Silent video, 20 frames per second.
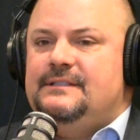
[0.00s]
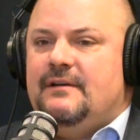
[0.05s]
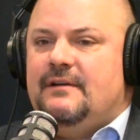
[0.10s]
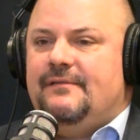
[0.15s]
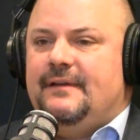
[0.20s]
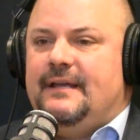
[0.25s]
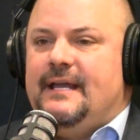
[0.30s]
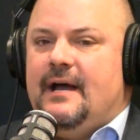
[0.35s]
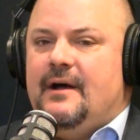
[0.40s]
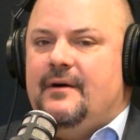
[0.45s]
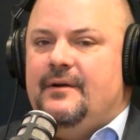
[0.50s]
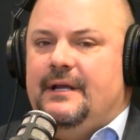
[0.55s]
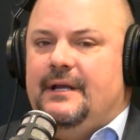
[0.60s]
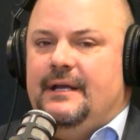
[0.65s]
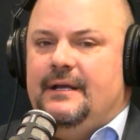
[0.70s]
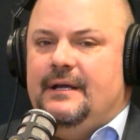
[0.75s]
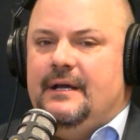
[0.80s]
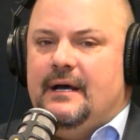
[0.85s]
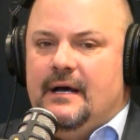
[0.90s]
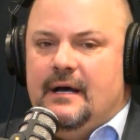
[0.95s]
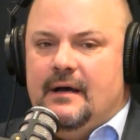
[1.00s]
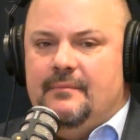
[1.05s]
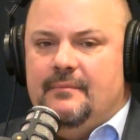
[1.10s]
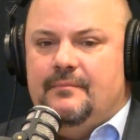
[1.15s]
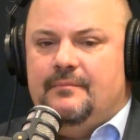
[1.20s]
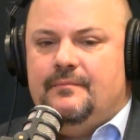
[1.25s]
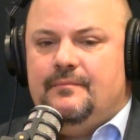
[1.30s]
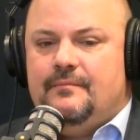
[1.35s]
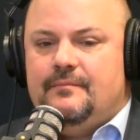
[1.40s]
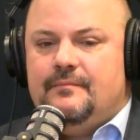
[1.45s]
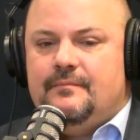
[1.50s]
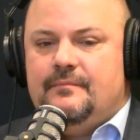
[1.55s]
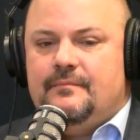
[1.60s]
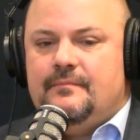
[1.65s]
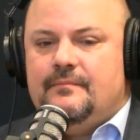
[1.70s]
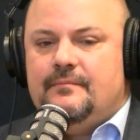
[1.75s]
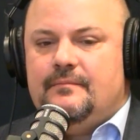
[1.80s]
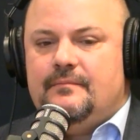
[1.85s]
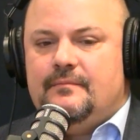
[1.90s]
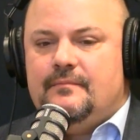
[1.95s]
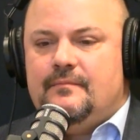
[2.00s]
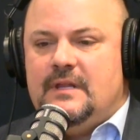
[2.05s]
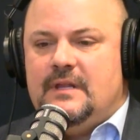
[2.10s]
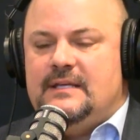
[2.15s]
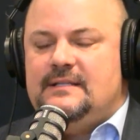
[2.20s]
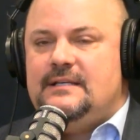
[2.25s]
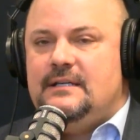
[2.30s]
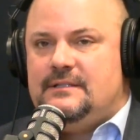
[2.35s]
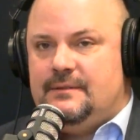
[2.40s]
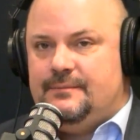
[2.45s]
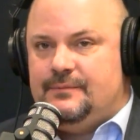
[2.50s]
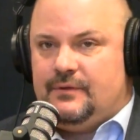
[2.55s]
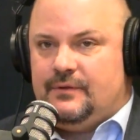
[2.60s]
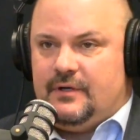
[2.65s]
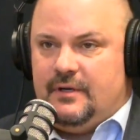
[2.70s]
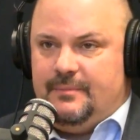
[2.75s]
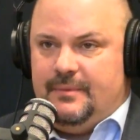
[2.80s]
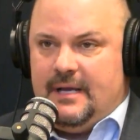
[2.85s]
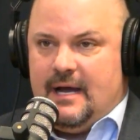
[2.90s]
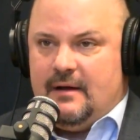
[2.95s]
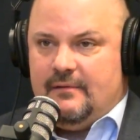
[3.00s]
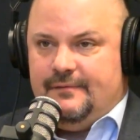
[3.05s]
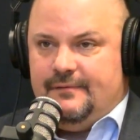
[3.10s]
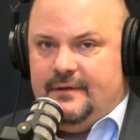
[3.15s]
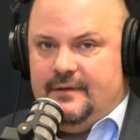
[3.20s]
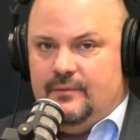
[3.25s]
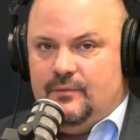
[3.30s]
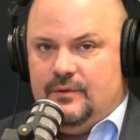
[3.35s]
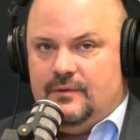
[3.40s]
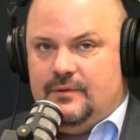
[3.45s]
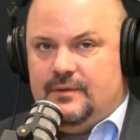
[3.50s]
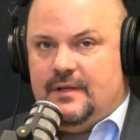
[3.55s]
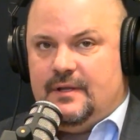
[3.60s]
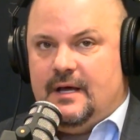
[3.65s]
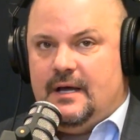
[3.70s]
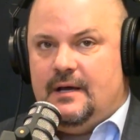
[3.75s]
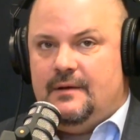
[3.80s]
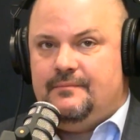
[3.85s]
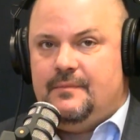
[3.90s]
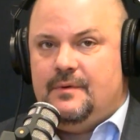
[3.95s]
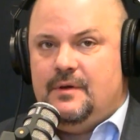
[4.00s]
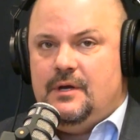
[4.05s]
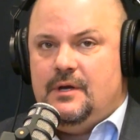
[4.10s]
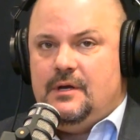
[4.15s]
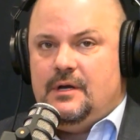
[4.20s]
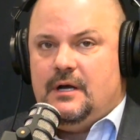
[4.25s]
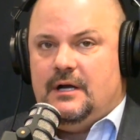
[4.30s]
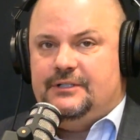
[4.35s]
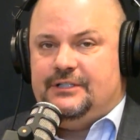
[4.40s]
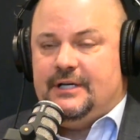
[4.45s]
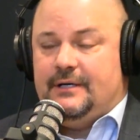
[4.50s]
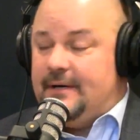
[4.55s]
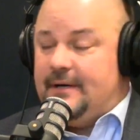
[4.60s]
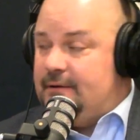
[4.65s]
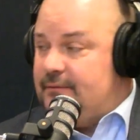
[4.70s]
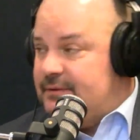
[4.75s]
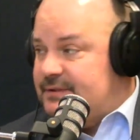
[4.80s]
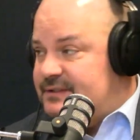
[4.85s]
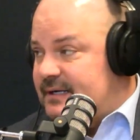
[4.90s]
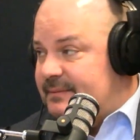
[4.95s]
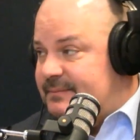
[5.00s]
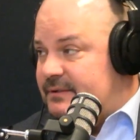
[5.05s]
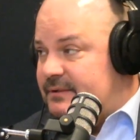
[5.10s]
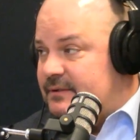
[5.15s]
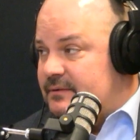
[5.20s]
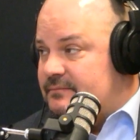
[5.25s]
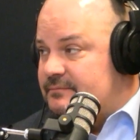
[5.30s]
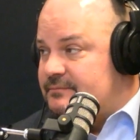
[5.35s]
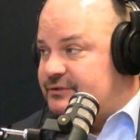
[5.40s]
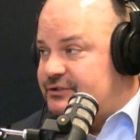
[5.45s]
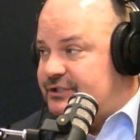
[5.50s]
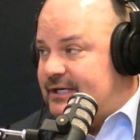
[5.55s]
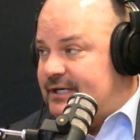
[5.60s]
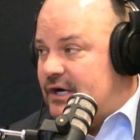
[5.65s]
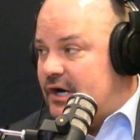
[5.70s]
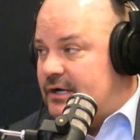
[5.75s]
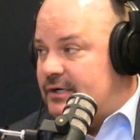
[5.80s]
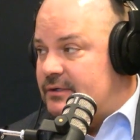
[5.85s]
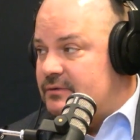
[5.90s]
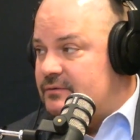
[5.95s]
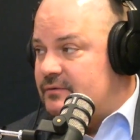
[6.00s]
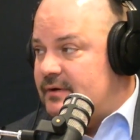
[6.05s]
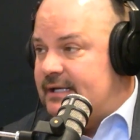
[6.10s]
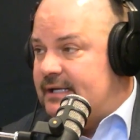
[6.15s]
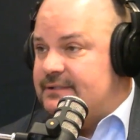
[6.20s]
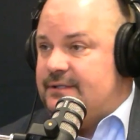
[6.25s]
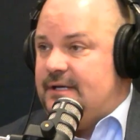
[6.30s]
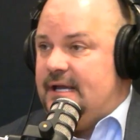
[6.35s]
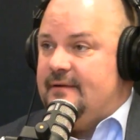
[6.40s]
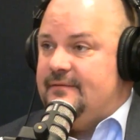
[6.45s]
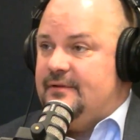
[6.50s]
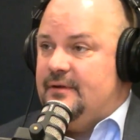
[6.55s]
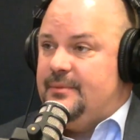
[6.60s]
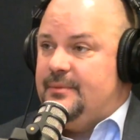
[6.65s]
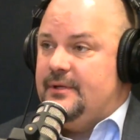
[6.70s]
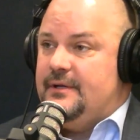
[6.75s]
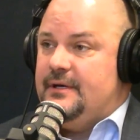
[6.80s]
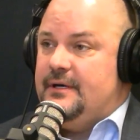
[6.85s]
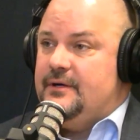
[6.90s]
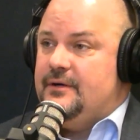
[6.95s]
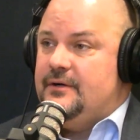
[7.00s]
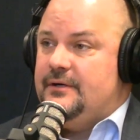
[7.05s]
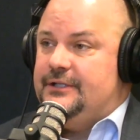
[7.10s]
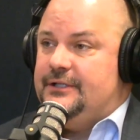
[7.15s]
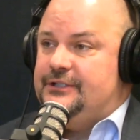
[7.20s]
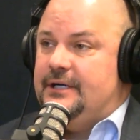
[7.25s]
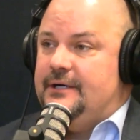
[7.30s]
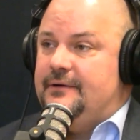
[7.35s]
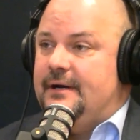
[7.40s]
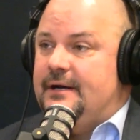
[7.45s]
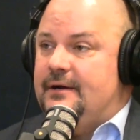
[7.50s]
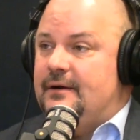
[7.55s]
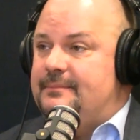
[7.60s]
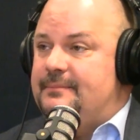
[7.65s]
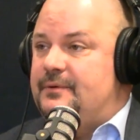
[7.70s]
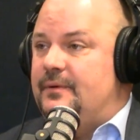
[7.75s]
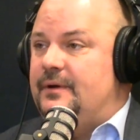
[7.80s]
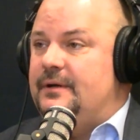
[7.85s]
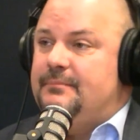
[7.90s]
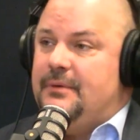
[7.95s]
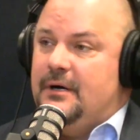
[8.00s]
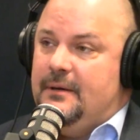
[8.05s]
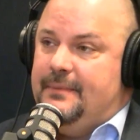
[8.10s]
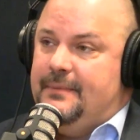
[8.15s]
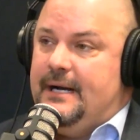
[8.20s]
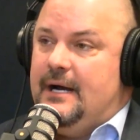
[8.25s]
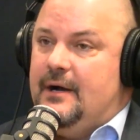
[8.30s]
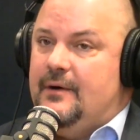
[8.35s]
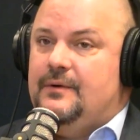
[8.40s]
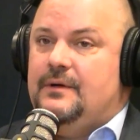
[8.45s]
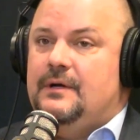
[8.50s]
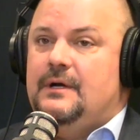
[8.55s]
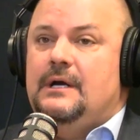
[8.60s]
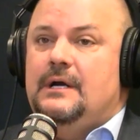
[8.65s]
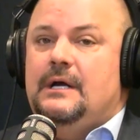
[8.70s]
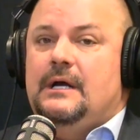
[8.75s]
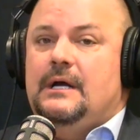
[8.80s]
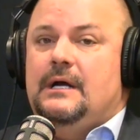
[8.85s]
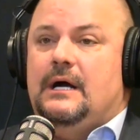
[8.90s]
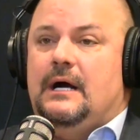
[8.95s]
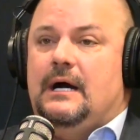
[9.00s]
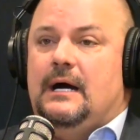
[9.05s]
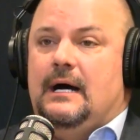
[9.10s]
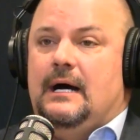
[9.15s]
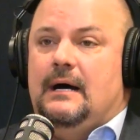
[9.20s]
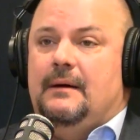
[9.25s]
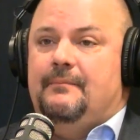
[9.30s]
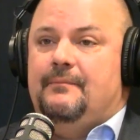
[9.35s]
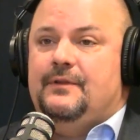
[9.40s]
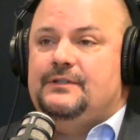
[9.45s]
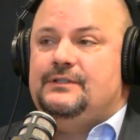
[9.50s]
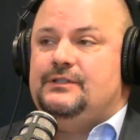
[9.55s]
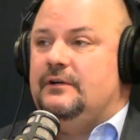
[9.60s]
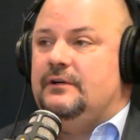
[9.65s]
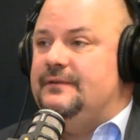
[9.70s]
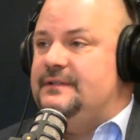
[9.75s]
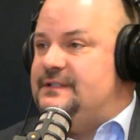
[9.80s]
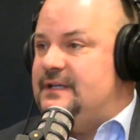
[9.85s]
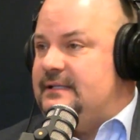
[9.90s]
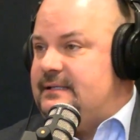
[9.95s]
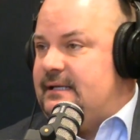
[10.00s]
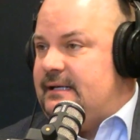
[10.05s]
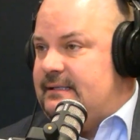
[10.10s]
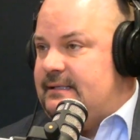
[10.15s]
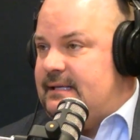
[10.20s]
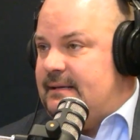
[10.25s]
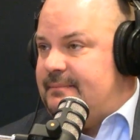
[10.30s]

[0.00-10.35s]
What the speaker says: of Suffolk County, these systems are going to be outfitted with a generator receptacle, Gen Auto, right? So you have the ability to hook a generator up to it and pump it out. The service entity